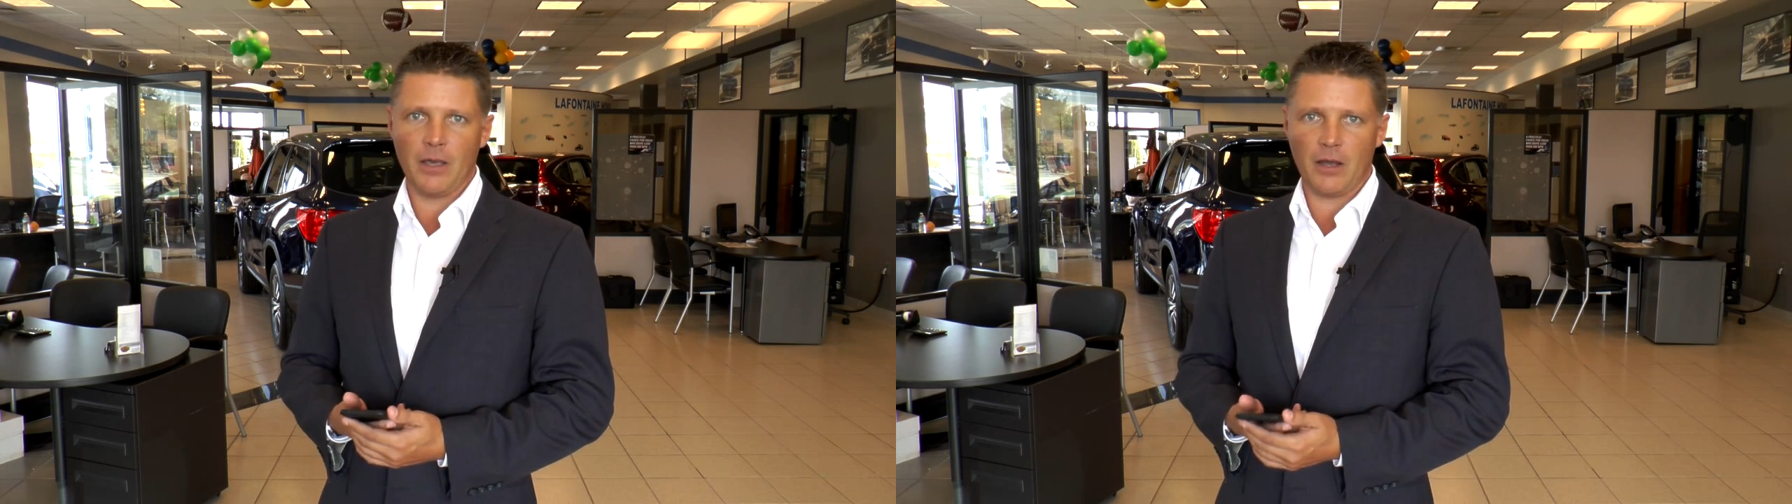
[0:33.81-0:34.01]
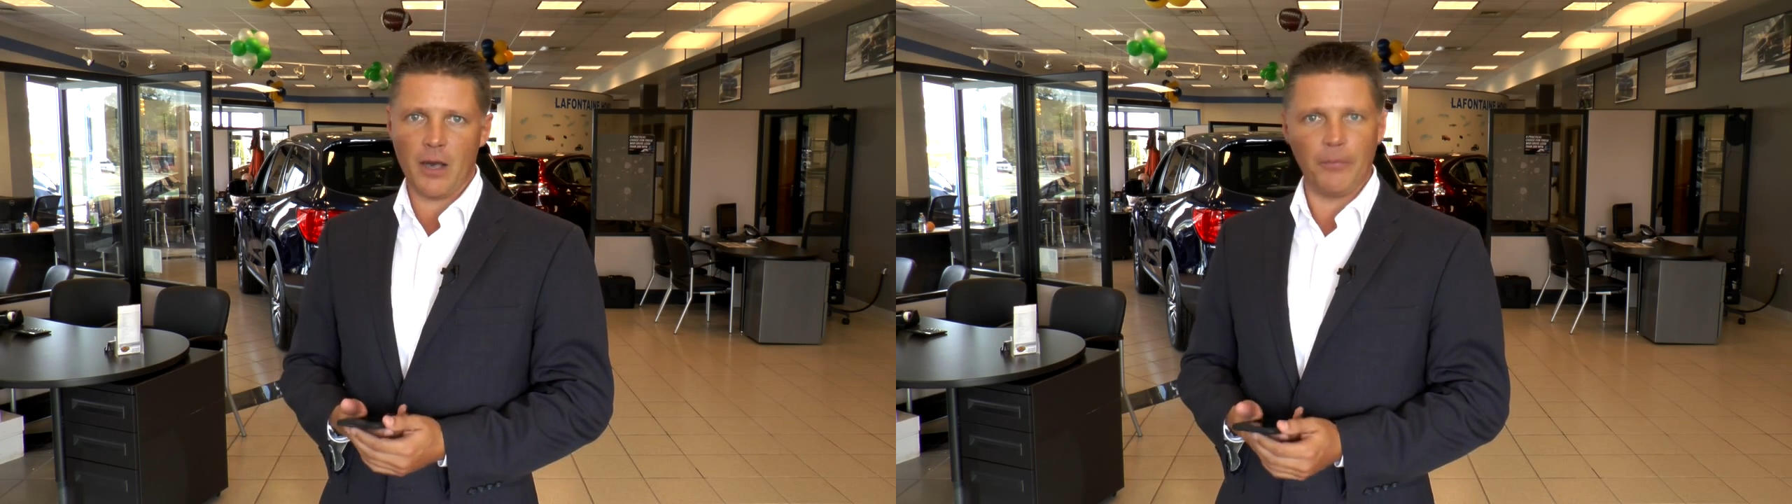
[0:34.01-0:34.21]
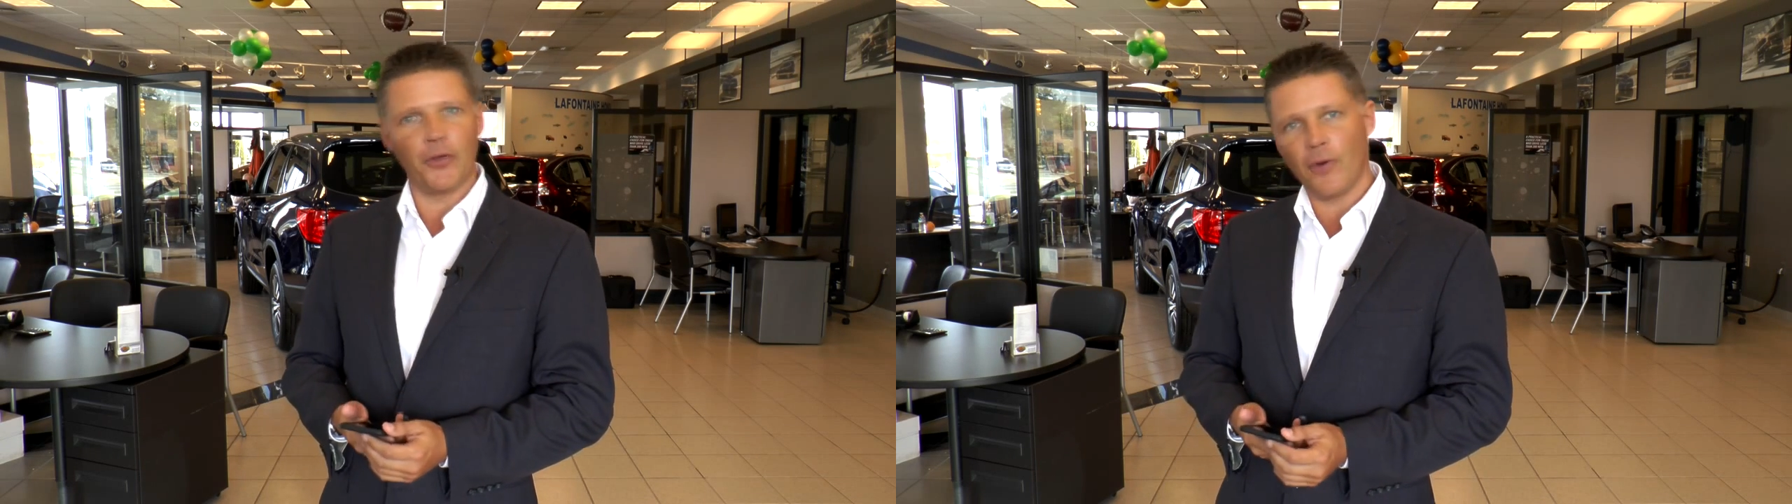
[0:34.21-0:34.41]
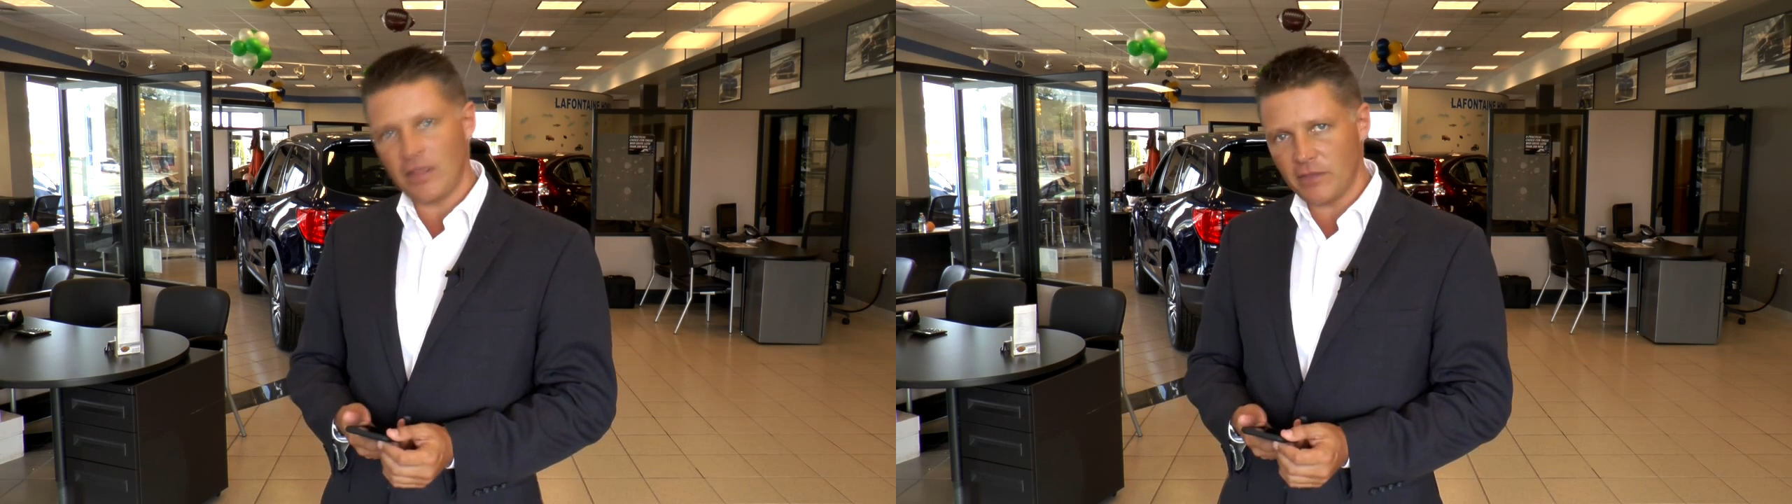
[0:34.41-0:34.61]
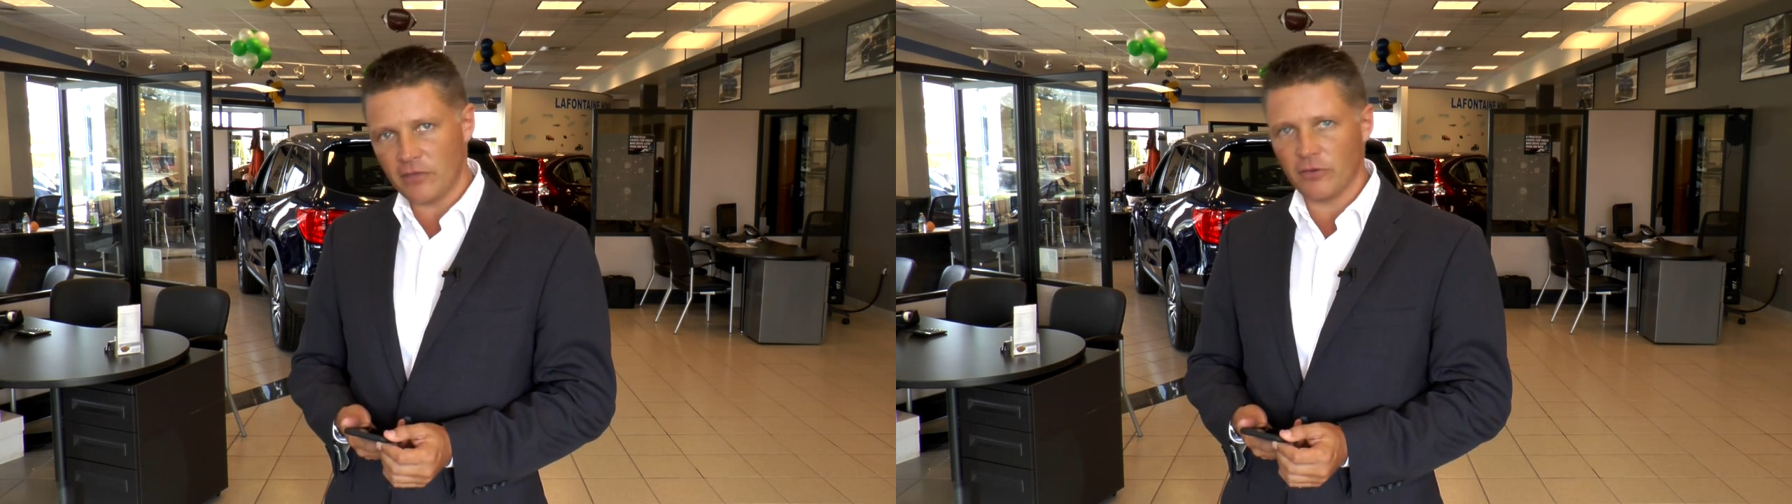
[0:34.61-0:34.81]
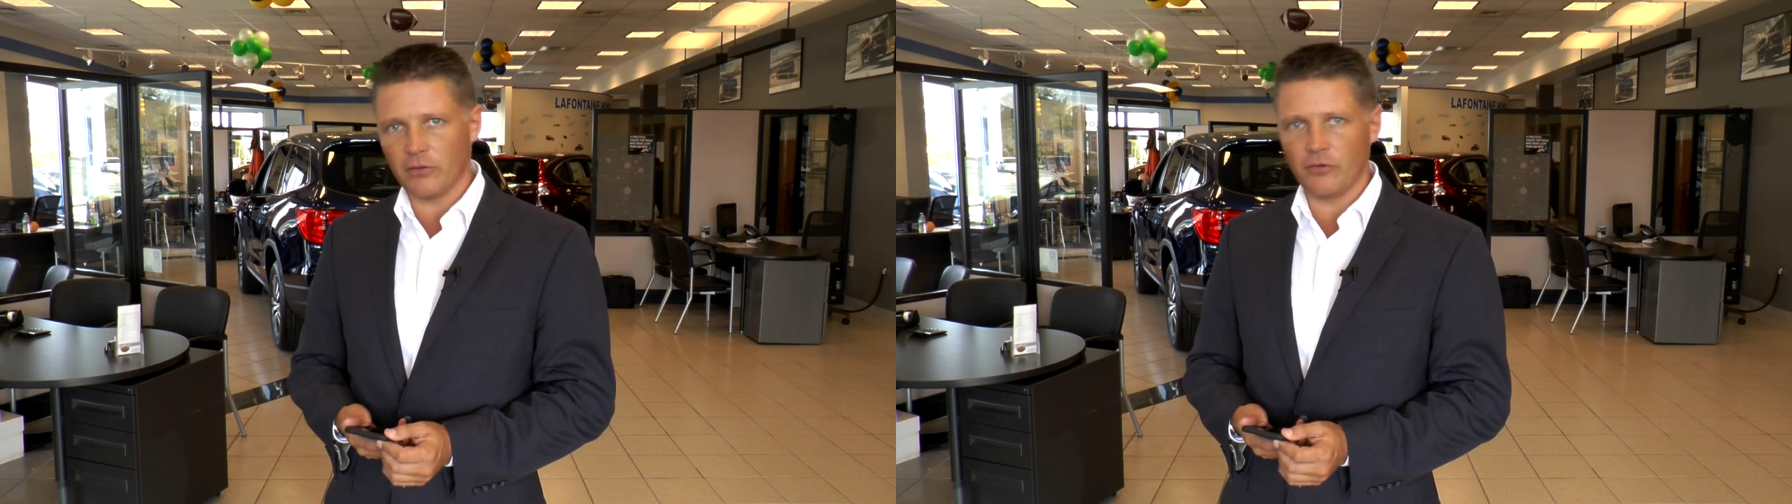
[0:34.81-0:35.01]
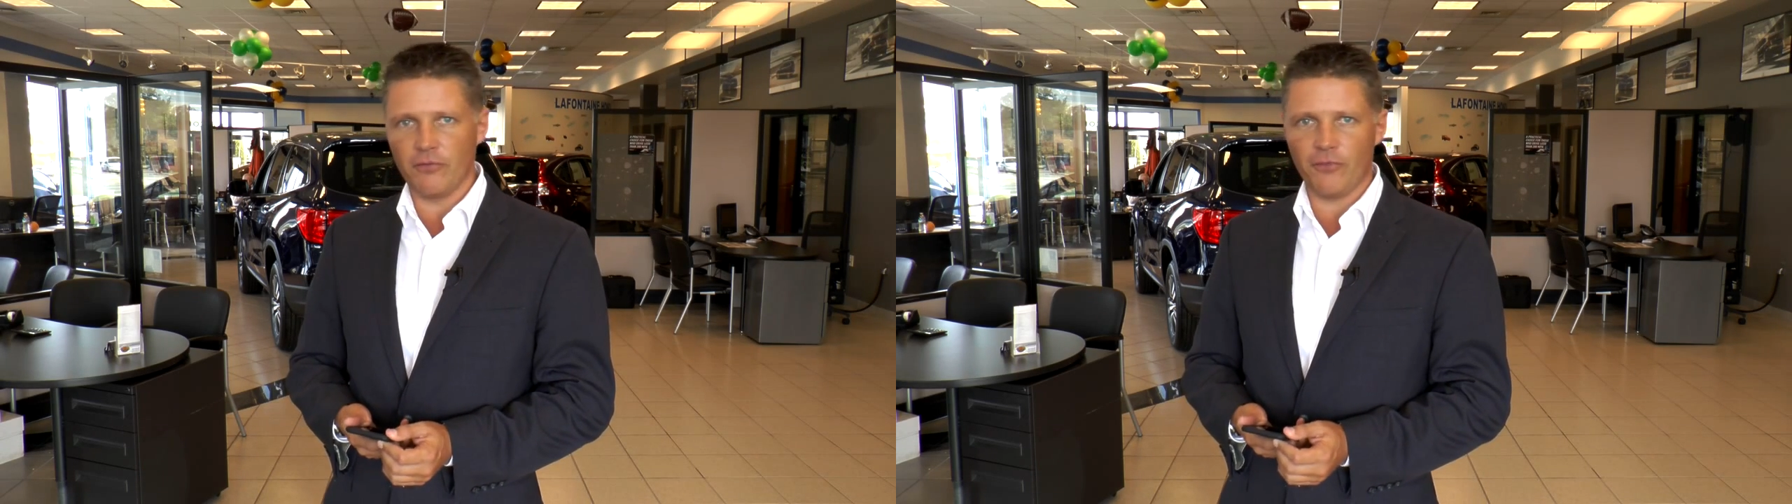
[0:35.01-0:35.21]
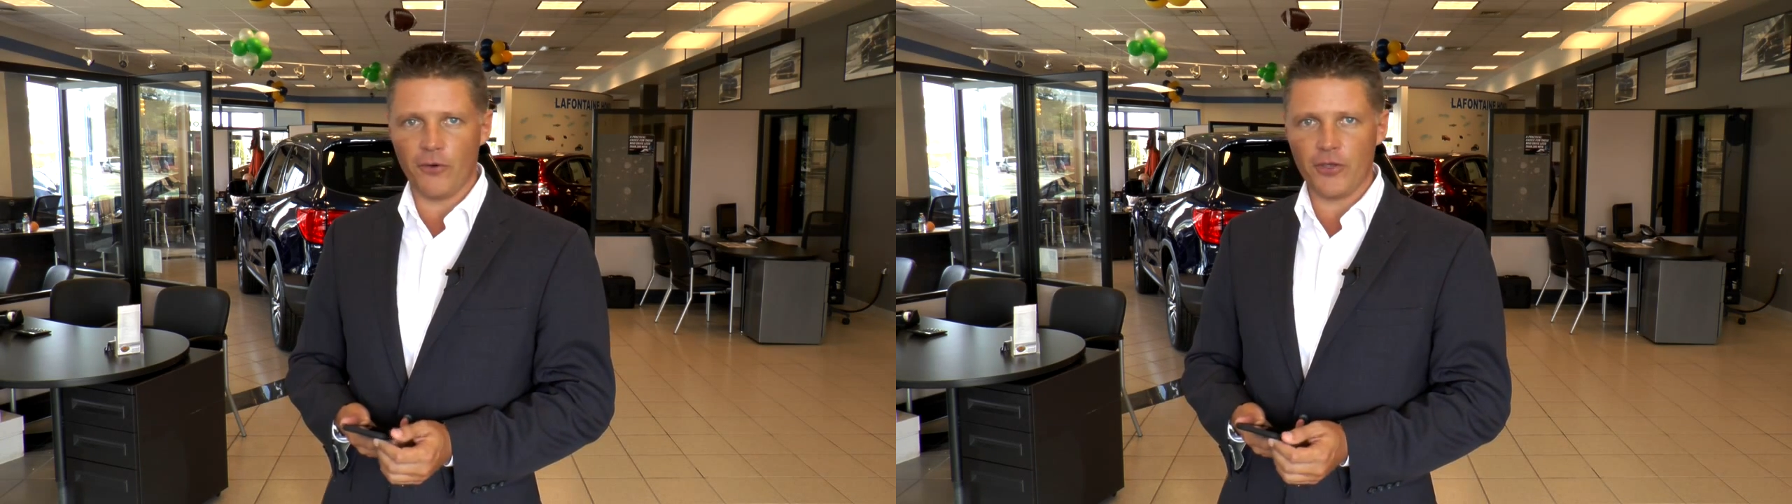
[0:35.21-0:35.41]
A couple of the great things it'll
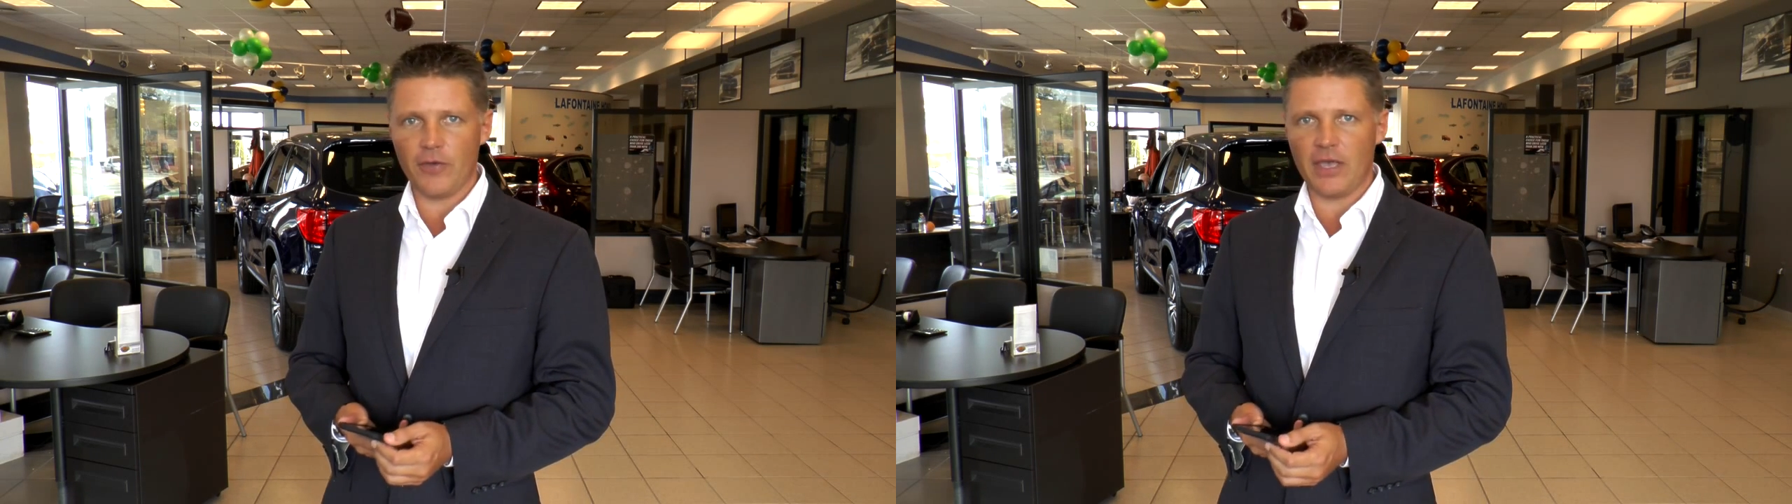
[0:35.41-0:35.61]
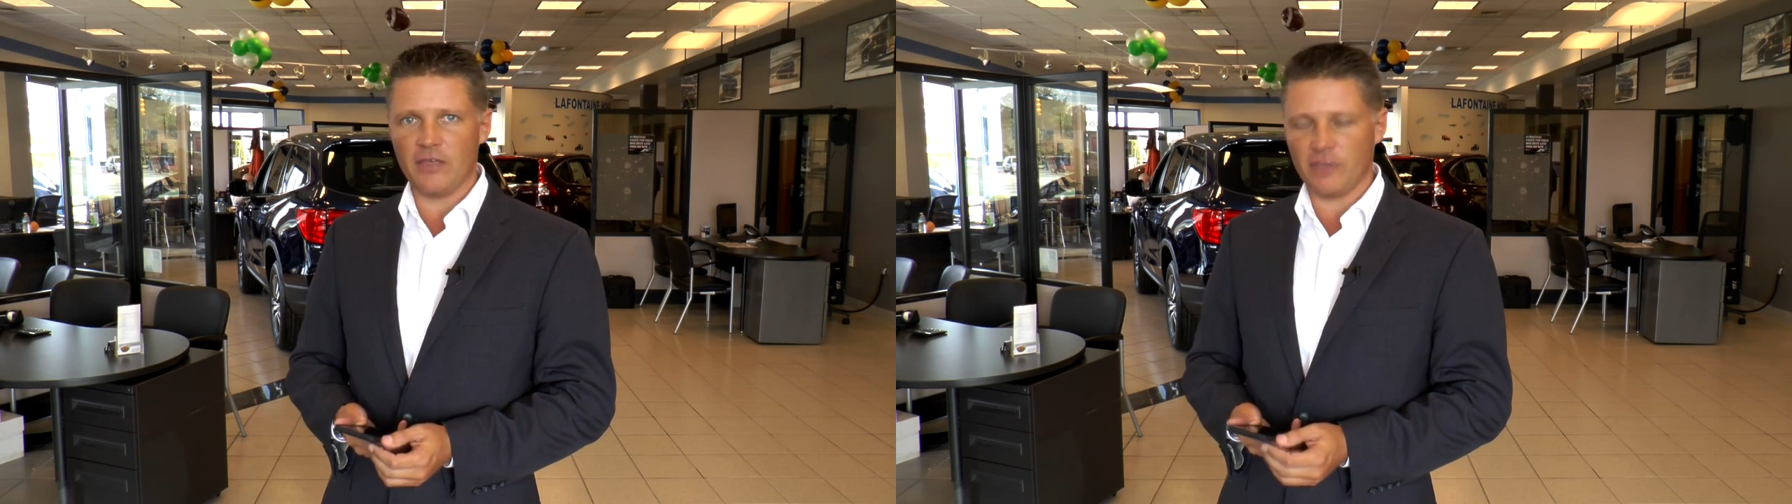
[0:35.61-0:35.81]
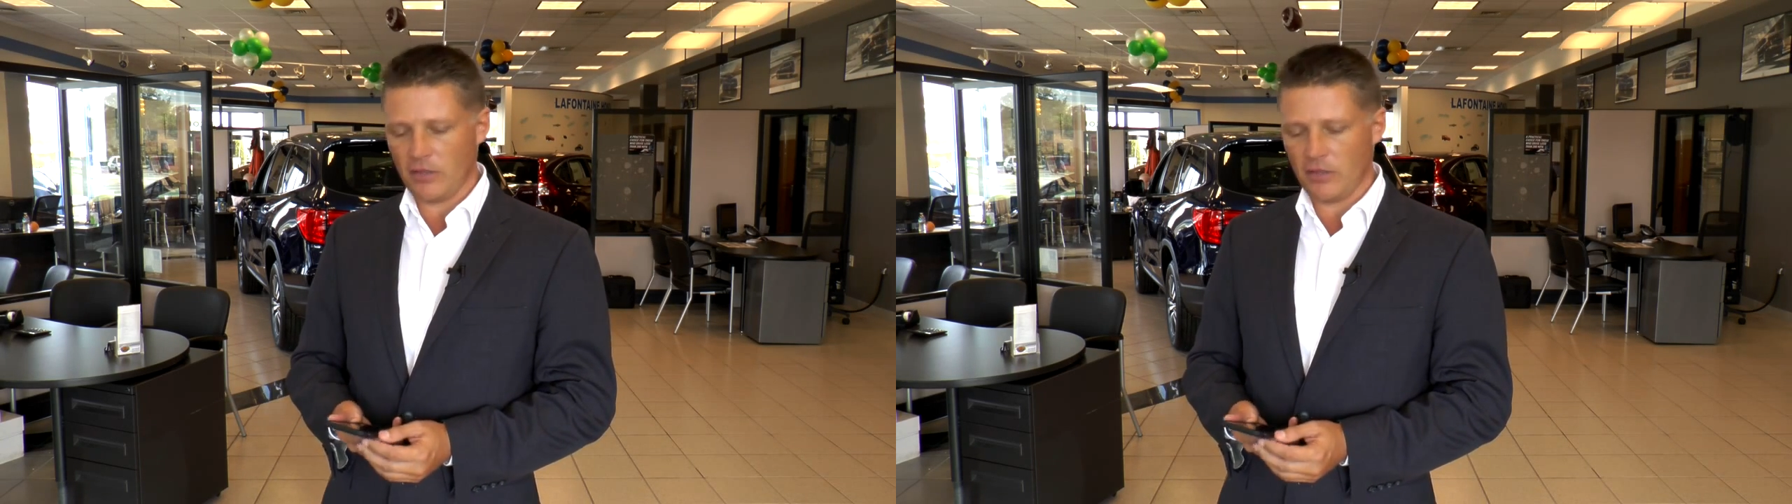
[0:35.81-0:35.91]
do for you is